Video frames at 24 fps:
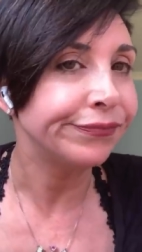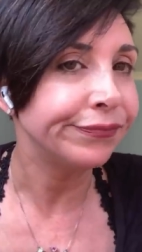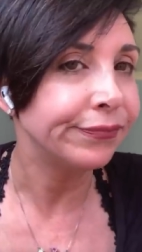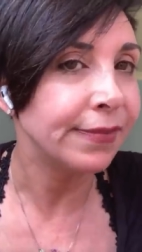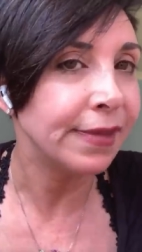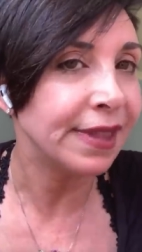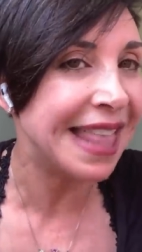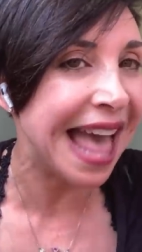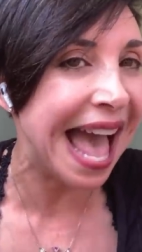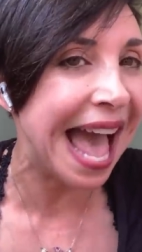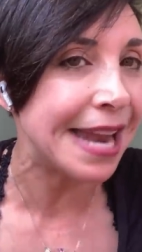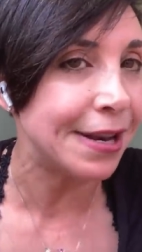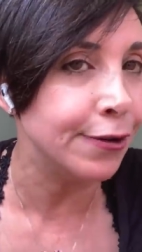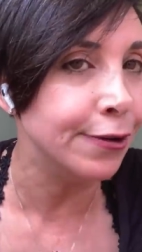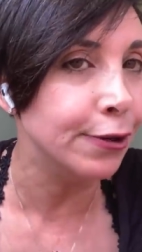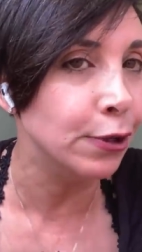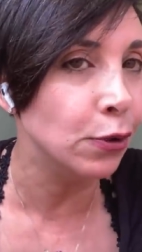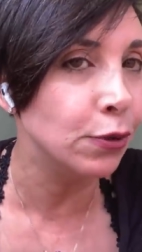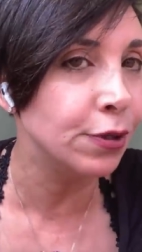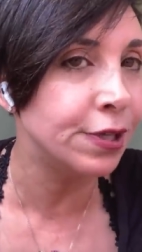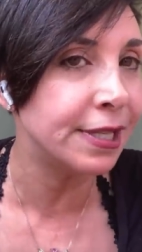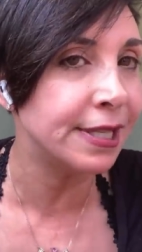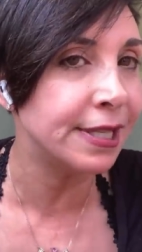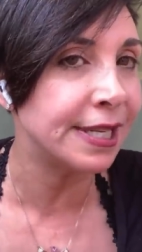that
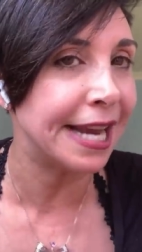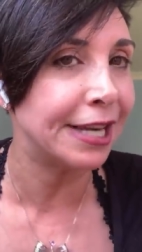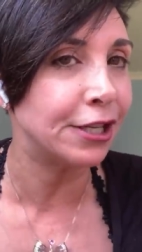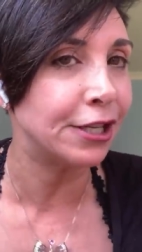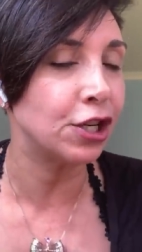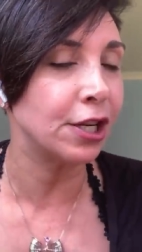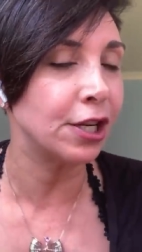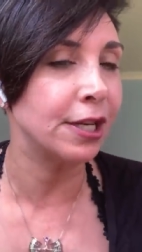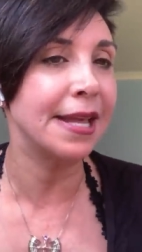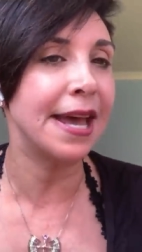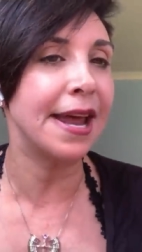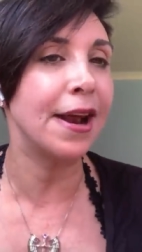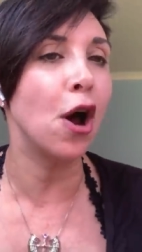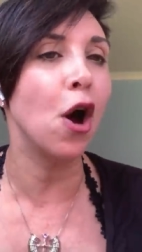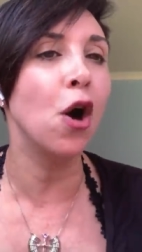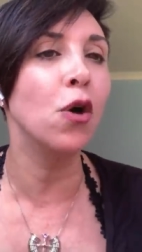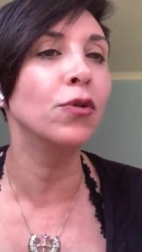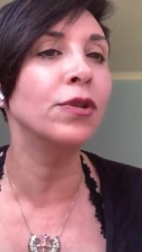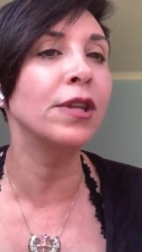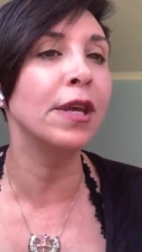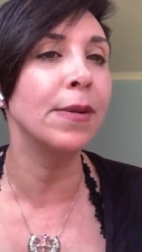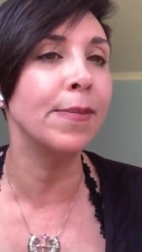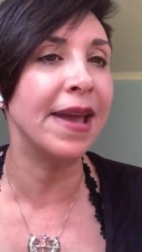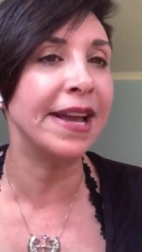news station that
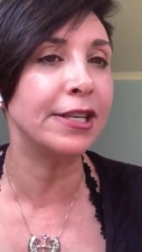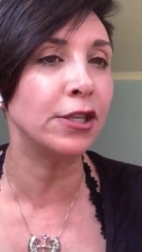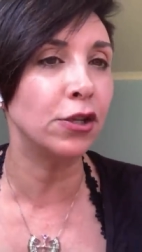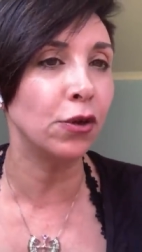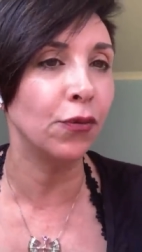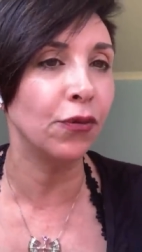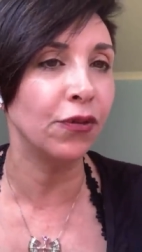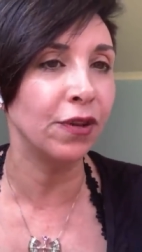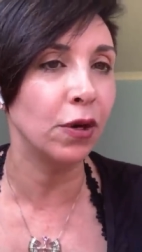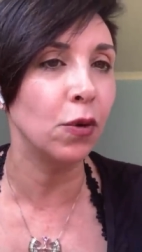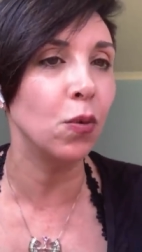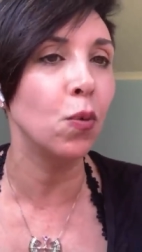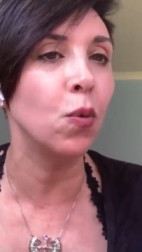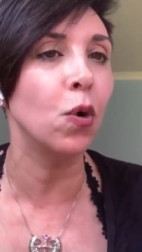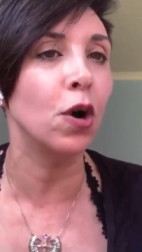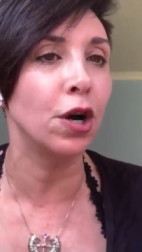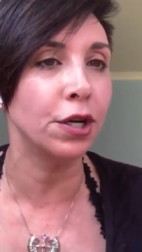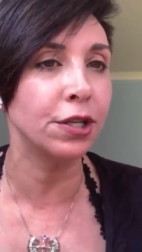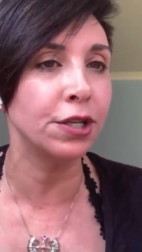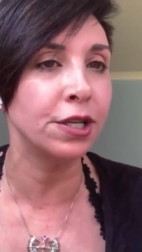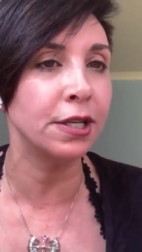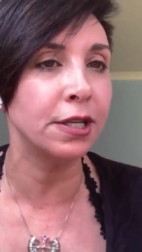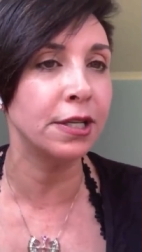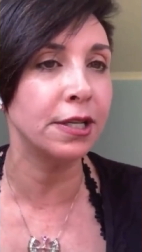only makes you feel
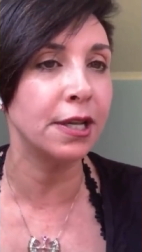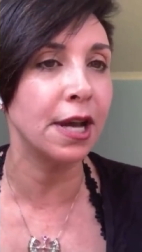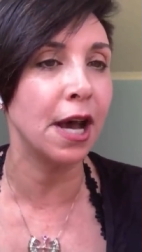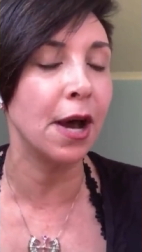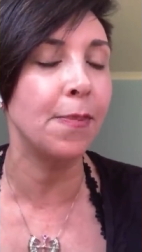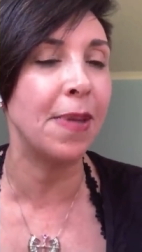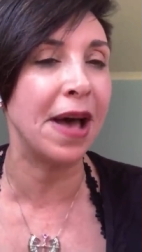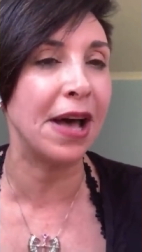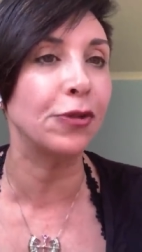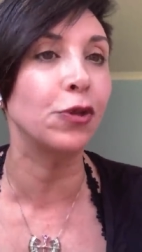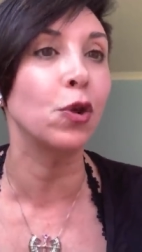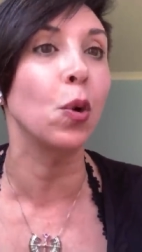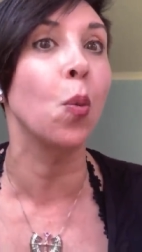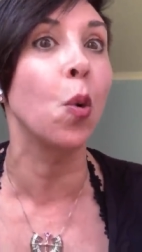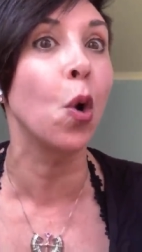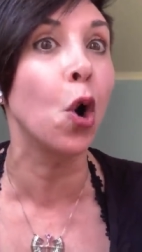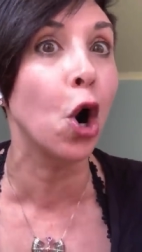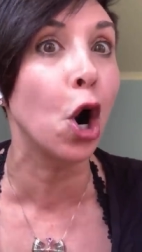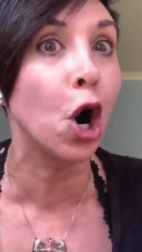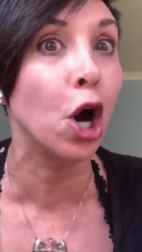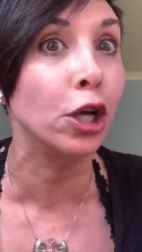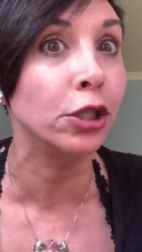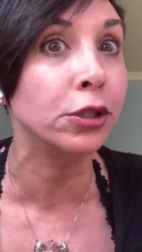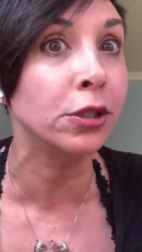worse about the
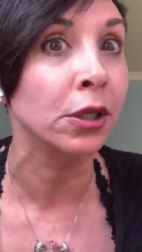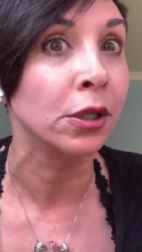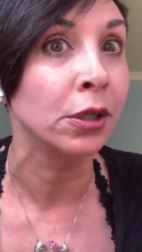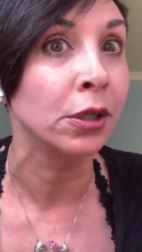world